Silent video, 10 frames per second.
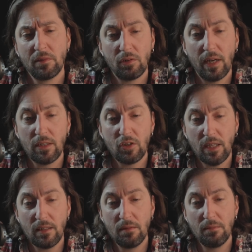Cried
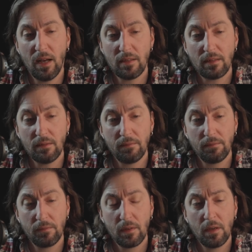J.T. Maston.
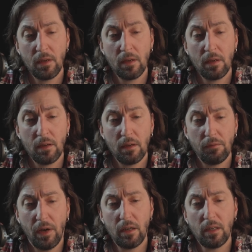
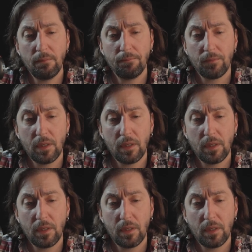Finally,